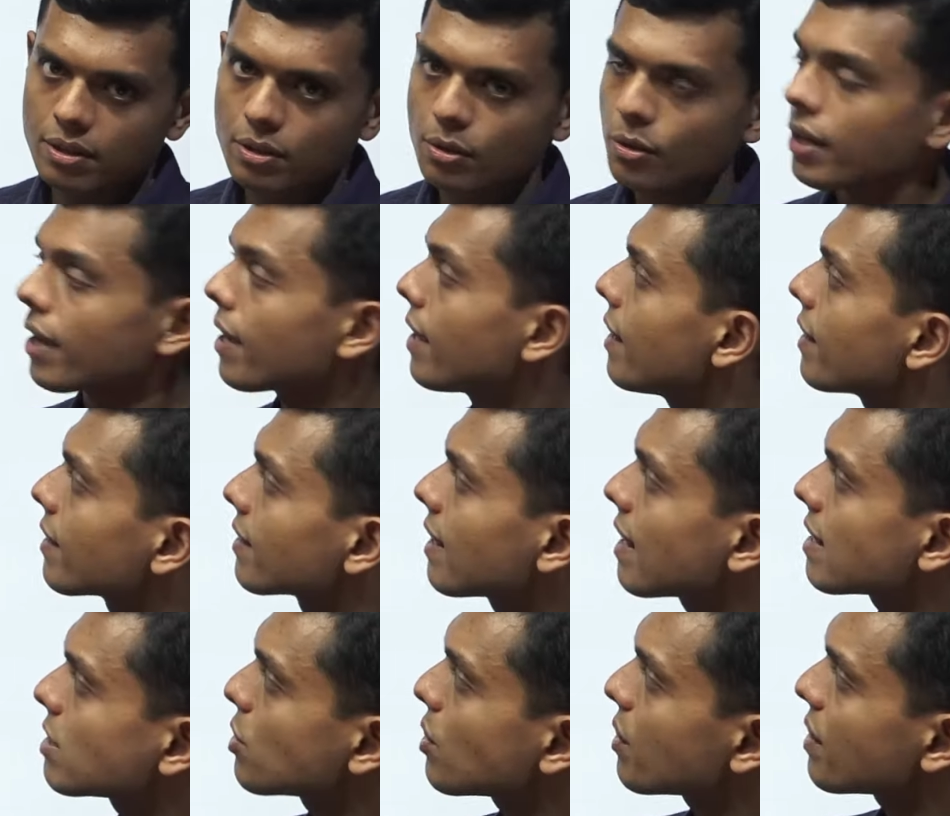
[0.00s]
Okay,
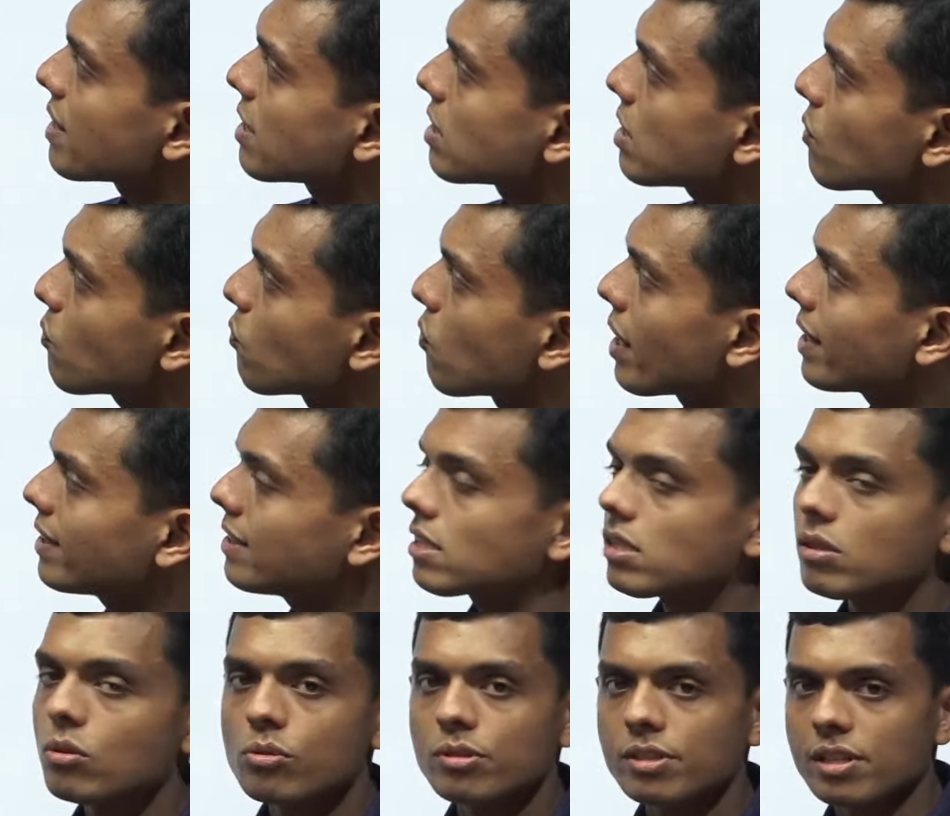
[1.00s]
that's the reason why
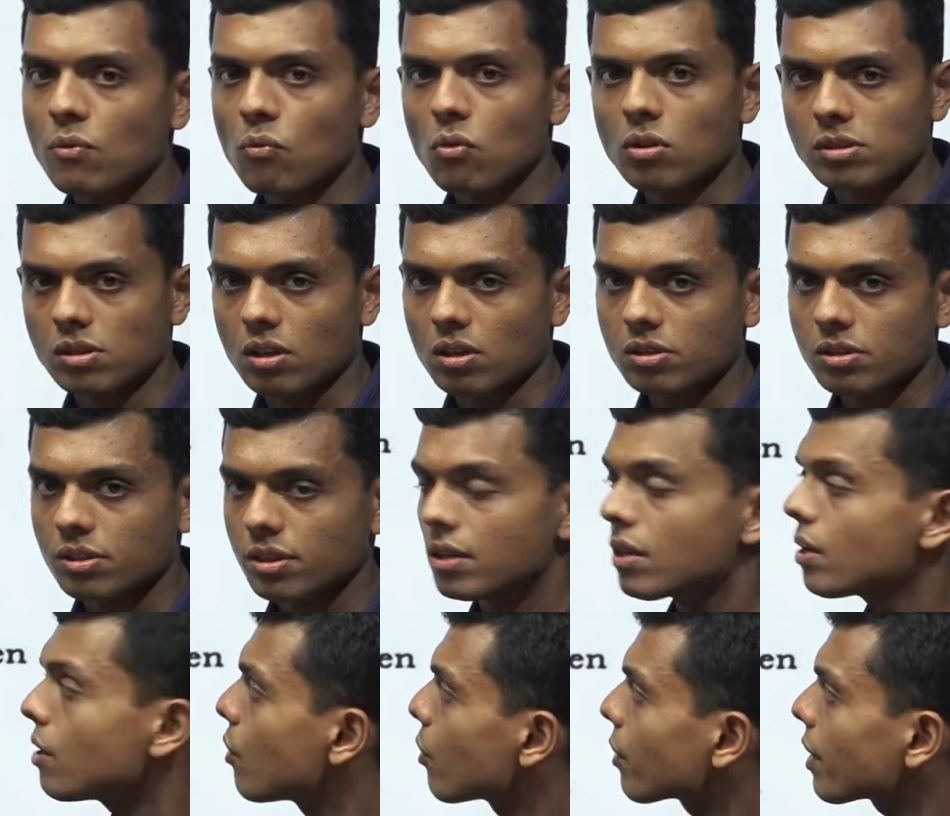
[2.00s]
this question was asked.
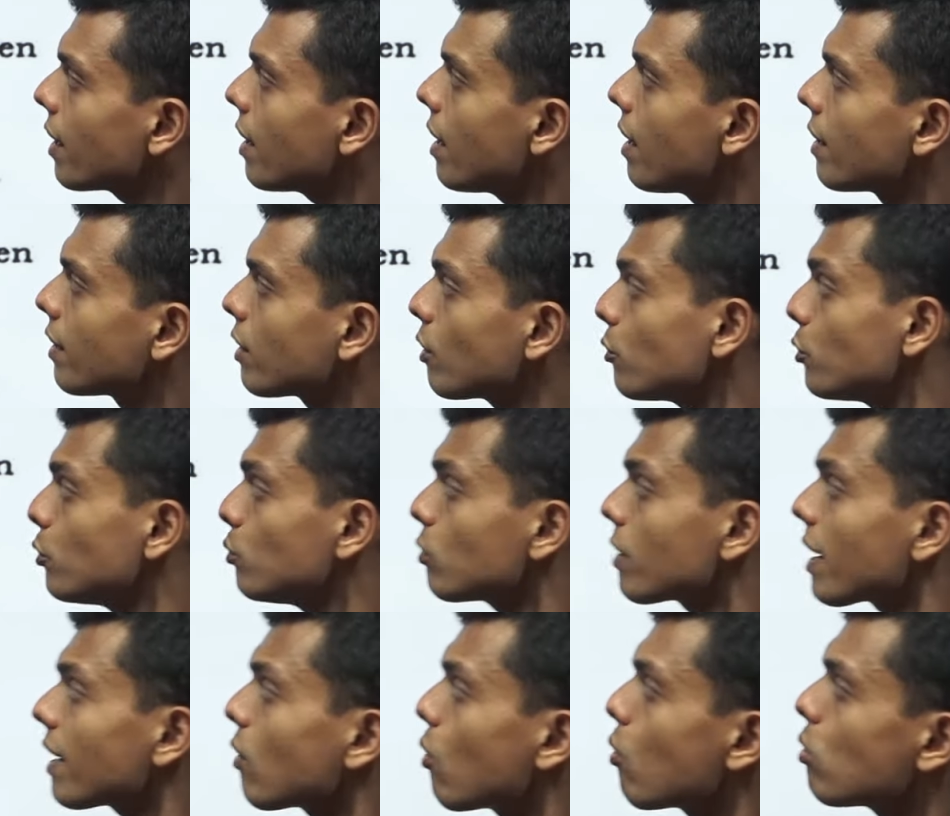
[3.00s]
Okay, now you
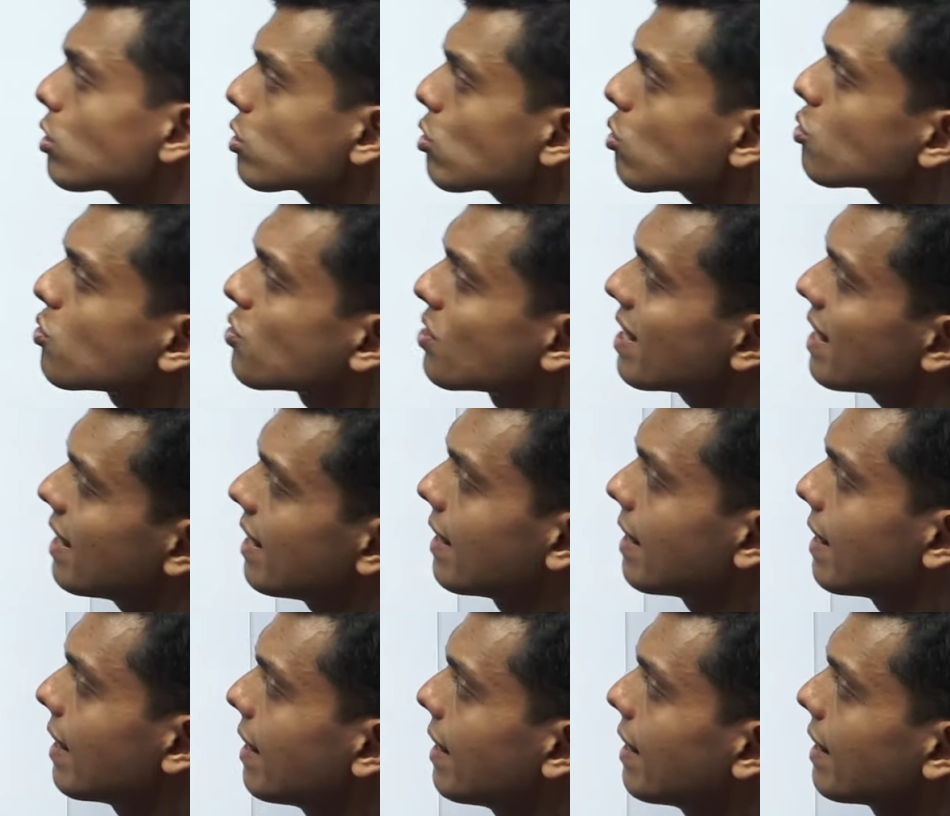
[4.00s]
can also
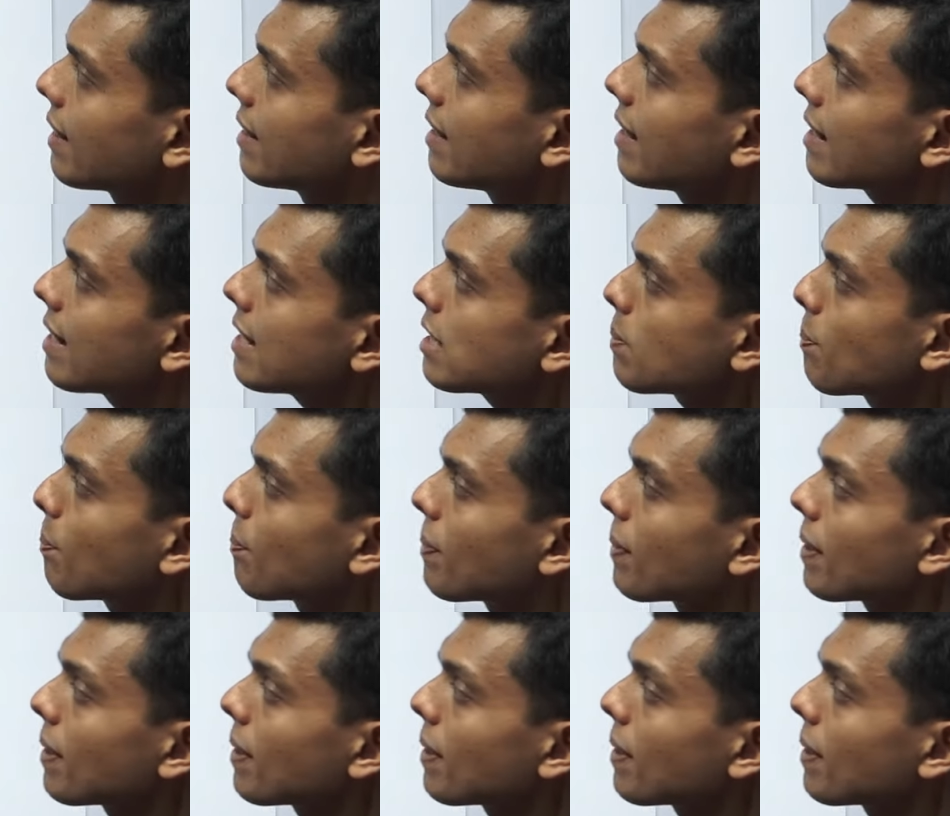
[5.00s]
see there is